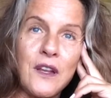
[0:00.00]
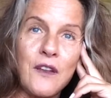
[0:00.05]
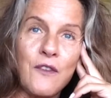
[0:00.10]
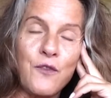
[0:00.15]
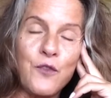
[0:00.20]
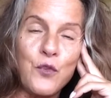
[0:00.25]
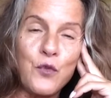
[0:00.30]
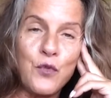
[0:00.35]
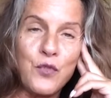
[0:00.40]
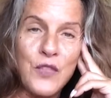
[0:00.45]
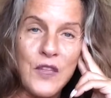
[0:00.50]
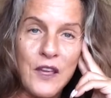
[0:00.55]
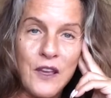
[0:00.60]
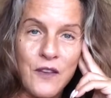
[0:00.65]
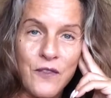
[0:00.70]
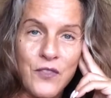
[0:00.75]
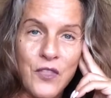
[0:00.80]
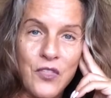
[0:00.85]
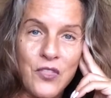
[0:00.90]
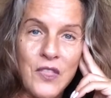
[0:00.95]
if you think
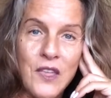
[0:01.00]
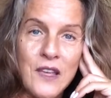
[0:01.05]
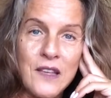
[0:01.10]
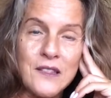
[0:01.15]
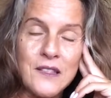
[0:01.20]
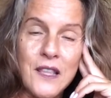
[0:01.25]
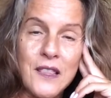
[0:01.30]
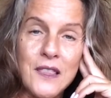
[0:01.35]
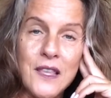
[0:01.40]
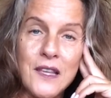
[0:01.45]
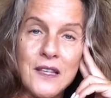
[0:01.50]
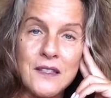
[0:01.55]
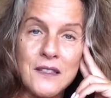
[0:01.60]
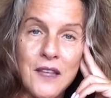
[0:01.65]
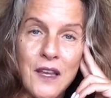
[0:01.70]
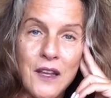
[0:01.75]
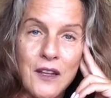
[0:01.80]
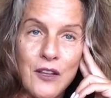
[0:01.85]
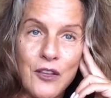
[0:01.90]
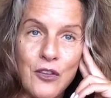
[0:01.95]
of the things that they
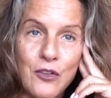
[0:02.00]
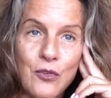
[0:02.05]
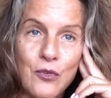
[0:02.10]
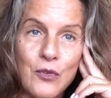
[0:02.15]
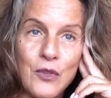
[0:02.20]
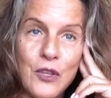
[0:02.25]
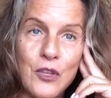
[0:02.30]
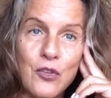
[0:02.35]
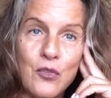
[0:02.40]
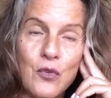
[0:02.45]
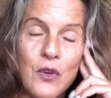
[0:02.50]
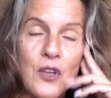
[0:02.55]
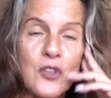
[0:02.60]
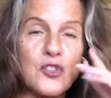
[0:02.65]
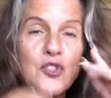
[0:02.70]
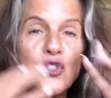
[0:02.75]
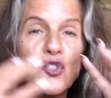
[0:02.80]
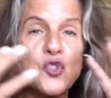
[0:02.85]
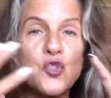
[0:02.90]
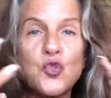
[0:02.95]
say to you that you get
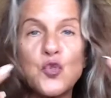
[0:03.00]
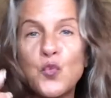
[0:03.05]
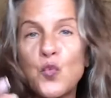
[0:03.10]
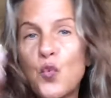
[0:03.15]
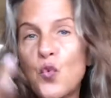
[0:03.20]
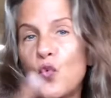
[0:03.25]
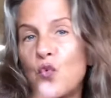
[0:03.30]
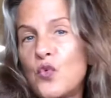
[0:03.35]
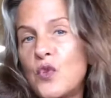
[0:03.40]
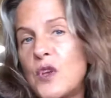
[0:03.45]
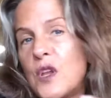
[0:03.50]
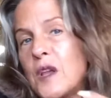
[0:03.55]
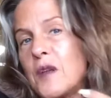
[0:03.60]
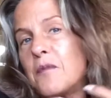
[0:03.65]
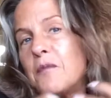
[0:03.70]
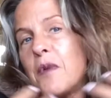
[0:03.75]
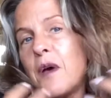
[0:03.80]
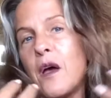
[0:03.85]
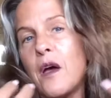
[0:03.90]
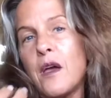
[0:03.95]
swooned
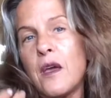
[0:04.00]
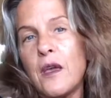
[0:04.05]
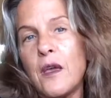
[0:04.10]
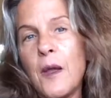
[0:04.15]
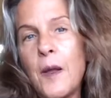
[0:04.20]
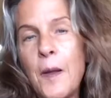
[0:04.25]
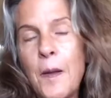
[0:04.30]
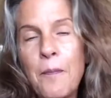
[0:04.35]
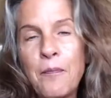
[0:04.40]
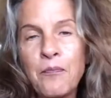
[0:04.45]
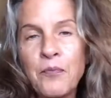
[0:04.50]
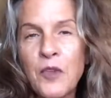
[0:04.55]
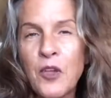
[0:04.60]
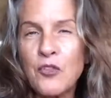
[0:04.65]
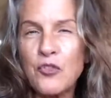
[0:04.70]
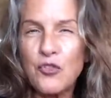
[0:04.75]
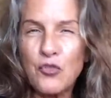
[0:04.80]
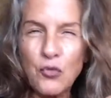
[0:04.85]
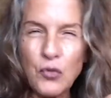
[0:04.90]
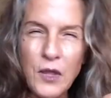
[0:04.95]
in by,
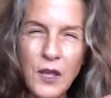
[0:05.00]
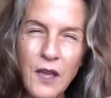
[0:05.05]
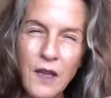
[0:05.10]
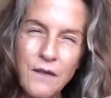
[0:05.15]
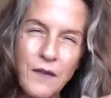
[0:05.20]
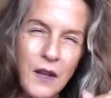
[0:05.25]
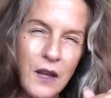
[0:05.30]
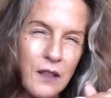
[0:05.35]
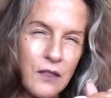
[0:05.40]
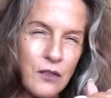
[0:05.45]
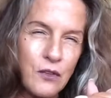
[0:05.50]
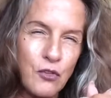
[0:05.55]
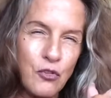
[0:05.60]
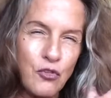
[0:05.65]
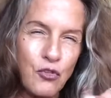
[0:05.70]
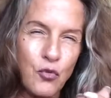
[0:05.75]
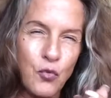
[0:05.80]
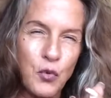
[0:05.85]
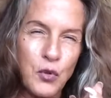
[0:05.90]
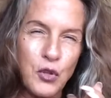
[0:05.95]
do they have anything to
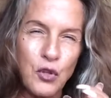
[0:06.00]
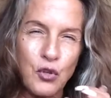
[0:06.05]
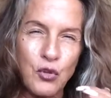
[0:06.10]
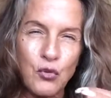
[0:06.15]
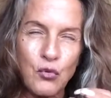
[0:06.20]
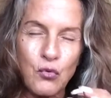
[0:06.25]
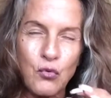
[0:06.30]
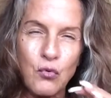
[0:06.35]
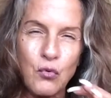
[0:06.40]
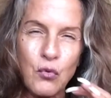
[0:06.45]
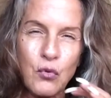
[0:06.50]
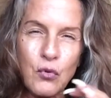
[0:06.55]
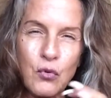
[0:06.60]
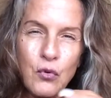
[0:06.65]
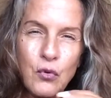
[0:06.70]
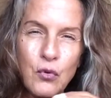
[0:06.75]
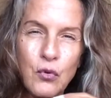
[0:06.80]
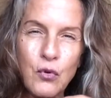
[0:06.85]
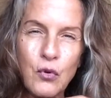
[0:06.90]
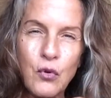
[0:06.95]
do with you?
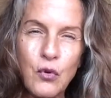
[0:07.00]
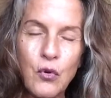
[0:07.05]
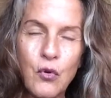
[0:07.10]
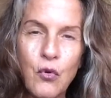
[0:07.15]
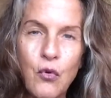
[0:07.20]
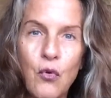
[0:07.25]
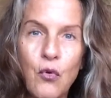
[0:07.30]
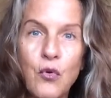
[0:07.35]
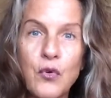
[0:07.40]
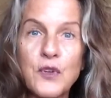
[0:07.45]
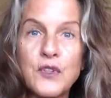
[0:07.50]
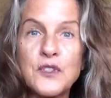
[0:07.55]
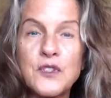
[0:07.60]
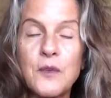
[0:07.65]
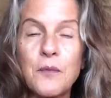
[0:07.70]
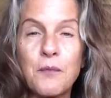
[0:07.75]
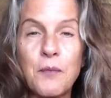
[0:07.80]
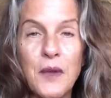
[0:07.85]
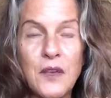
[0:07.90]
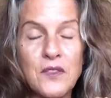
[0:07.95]
Or is
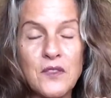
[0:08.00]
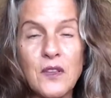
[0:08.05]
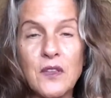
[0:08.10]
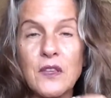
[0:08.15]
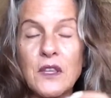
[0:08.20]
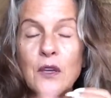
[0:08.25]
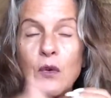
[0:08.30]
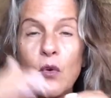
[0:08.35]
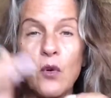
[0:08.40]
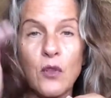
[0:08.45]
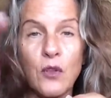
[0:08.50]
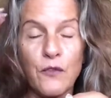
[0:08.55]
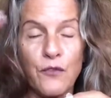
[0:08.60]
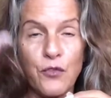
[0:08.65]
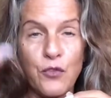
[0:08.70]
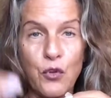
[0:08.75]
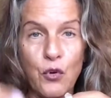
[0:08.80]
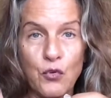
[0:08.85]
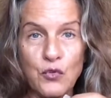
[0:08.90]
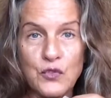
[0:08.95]
it basically all
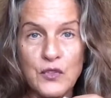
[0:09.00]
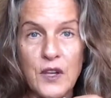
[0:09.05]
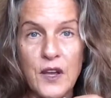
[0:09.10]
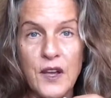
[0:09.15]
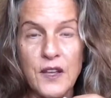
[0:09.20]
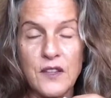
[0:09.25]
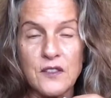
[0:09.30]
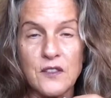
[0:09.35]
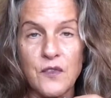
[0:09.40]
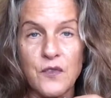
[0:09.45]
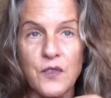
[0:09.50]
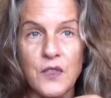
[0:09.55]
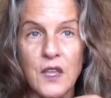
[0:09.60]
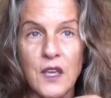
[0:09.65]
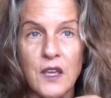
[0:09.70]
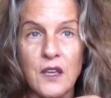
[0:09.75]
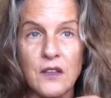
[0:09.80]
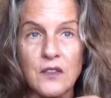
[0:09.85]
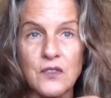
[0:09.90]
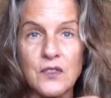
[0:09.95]
of those kinds of
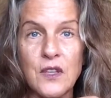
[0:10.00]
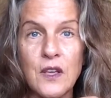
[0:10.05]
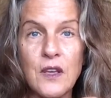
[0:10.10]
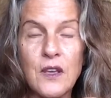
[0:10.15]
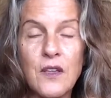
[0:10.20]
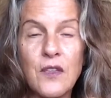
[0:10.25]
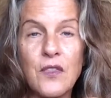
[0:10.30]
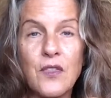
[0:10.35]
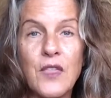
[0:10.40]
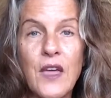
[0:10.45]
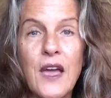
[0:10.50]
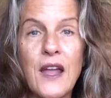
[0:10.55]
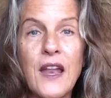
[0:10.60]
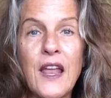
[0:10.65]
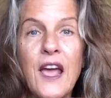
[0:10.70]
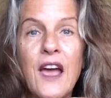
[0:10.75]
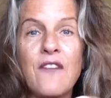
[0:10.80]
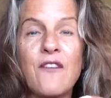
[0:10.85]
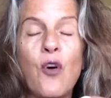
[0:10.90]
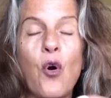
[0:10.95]
things that
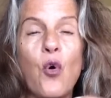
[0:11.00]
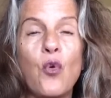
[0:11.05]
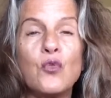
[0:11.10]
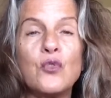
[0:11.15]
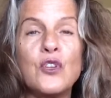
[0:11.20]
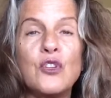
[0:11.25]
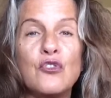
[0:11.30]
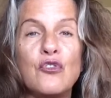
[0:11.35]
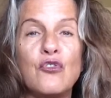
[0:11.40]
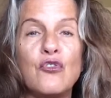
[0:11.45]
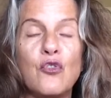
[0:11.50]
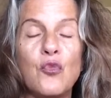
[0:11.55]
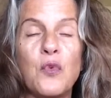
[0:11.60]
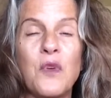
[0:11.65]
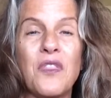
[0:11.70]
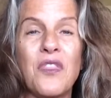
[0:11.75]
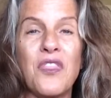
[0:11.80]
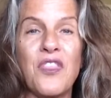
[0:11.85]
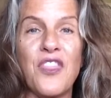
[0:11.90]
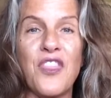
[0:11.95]
have only to do
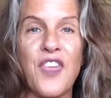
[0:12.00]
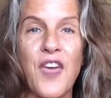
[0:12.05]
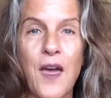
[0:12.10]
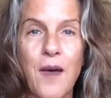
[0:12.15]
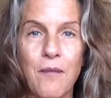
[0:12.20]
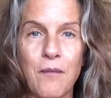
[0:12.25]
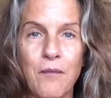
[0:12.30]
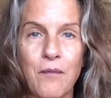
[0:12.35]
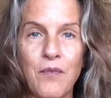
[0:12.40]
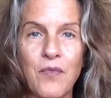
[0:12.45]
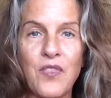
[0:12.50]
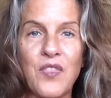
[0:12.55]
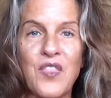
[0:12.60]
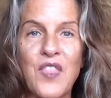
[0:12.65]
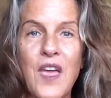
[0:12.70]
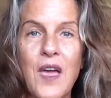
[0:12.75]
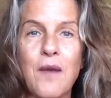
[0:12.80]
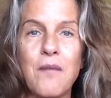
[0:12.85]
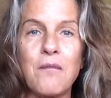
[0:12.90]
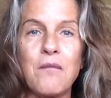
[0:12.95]
with them?
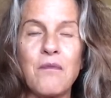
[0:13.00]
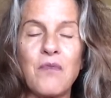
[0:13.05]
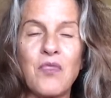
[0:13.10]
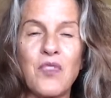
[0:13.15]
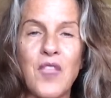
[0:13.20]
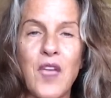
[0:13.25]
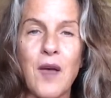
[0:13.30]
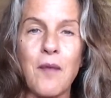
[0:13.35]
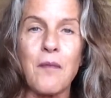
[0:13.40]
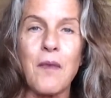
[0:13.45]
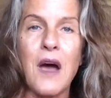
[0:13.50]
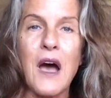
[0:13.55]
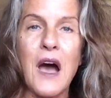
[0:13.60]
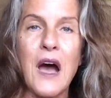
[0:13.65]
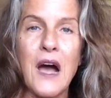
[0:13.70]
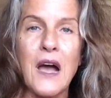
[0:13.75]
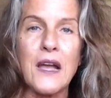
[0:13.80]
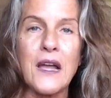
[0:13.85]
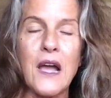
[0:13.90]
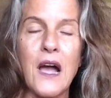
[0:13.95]
Them.
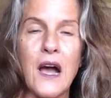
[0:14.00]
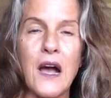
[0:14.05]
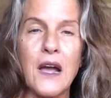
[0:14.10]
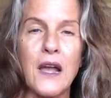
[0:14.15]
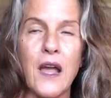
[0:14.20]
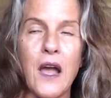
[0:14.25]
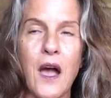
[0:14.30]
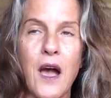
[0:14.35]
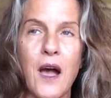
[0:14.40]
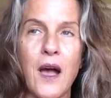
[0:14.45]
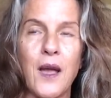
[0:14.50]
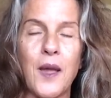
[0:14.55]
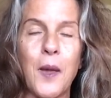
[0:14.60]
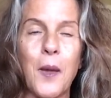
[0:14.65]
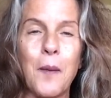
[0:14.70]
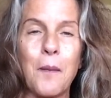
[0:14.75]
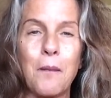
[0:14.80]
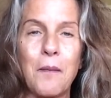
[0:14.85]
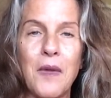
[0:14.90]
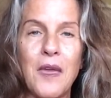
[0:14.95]
I.
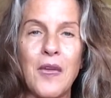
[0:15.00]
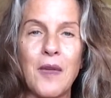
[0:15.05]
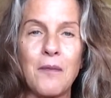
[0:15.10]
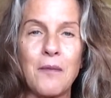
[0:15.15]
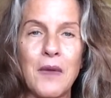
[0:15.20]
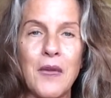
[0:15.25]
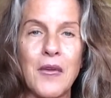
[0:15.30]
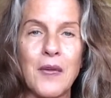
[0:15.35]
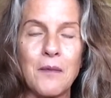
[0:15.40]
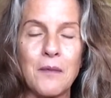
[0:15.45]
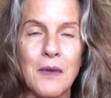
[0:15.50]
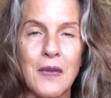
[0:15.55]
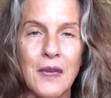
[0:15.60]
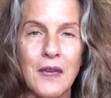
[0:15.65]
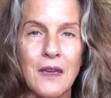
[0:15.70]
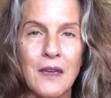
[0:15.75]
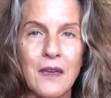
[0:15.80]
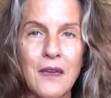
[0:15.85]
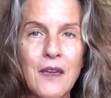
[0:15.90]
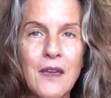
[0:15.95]

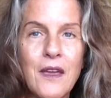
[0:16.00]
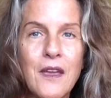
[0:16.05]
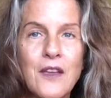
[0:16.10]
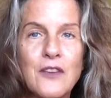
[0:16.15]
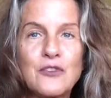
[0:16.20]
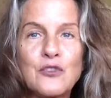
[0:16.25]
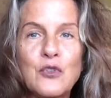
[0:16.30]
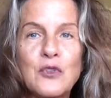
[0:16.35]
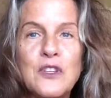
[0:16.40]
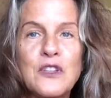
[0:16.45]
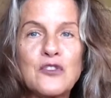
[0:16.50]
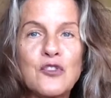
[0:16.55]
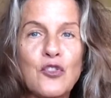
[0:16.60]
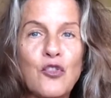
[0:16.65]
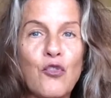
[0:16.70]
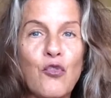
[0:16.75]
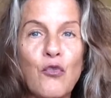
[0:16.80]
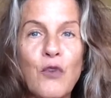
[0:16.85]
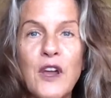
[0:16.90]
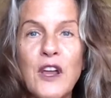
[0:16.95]
Me. So these are
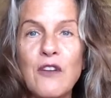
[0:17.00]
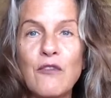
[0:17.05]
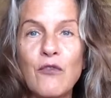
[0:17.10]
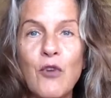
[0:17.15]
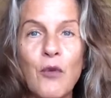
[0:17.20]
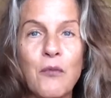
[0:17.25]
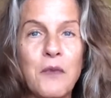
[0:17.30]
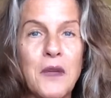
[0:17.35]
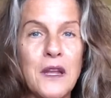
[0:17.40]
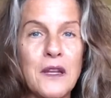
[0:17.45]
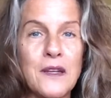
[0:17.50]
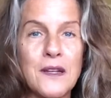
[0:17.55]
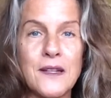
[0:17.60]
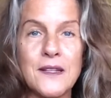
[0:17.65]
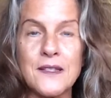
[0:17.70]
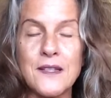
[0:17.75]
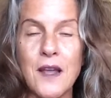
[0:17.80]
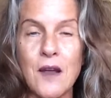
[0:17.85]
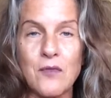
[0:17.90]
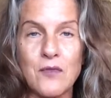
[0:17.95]
great
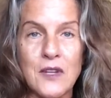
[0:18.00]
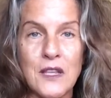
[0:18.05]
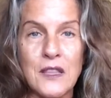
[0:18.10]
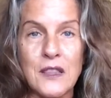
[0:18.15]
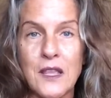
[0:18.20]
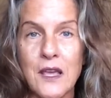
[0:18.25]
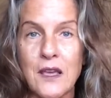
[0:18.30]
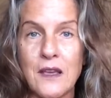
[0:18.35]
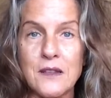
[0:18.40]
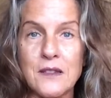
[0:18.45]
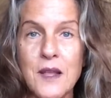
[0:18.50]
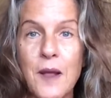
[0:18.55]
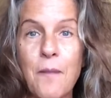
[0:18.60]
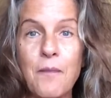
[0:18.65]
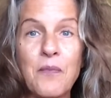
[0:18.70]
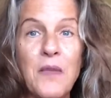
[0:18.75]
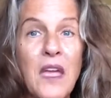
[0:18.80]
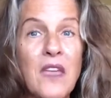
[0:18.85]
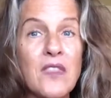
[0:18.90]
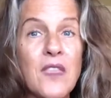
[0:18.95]
romantic sounding things.
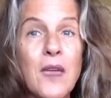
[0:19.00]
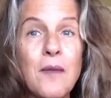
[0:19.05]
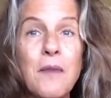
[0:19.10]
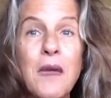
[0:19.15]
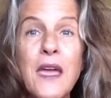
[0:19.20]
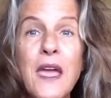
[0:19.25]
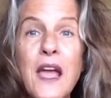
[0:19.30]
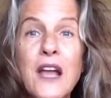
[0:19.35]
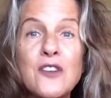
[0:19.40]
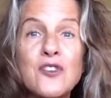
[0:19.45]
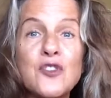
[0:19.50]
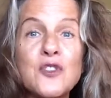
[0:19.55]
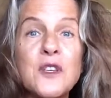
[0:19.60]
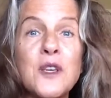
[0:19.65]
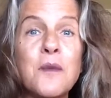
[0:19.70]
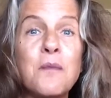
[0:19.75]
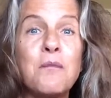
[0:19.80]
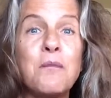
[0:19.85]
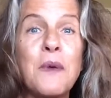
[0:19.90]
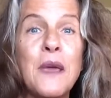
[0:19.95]
And they may
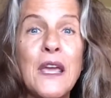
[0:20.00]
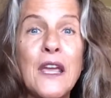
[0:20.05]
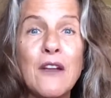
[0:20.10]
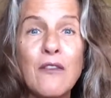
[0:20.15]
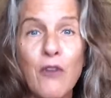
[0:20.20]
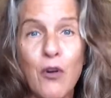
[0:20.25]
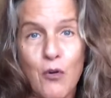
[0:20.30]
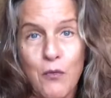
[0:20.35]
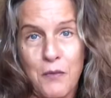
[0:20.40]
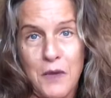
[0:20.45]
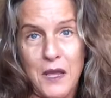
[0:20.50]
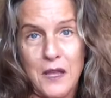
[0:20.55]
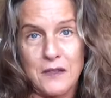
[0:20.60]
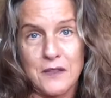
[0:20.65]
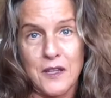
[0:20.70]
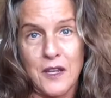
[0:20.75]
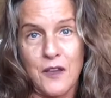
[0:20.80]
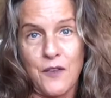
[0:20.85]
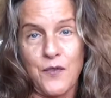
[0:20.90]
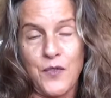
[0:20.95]
actually be
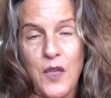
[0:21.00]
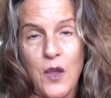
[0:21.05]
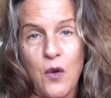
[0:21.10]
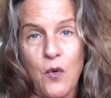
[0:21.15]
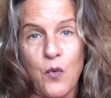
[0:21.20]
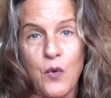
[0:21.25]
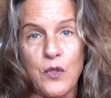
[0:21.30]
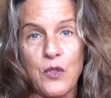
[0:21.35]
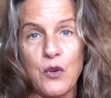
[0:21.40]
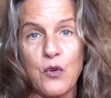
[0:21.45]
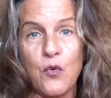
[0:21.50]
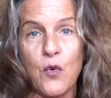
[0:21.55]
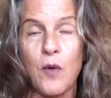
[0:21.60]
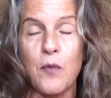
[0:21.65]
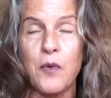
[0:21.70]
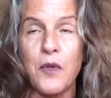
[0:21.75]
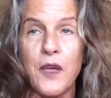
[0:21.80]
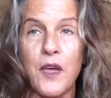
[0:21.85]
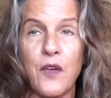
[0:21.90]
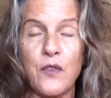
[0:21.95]
romantic if they are with a
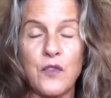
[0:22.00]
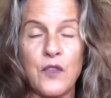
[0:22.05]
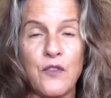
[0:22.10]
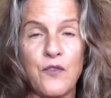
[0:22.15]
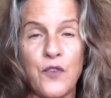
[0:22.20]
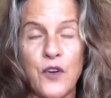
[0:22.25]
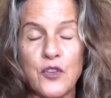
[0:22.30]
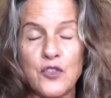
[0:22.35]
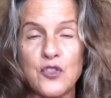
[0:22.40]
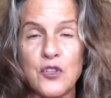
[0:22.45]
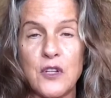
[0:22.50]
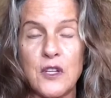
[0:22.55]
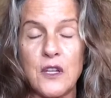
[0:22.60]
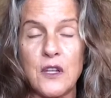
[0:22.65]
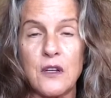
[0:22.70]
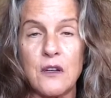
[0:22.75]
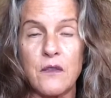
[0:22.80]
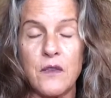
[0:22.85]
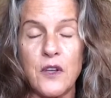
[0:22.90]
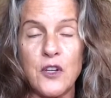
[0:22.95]
normal, healthy, functioning
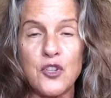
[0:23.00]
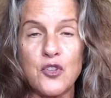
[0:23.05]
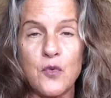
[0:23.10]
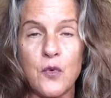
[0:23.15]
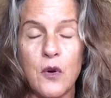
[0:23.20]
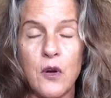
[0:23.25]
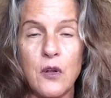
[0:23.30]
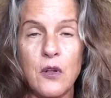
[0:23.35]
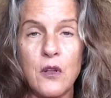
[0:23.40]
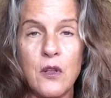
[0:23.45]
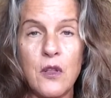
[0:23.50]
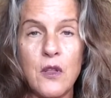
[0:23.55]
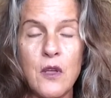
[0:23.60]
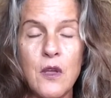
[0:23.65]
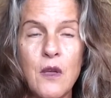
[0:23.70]
individual.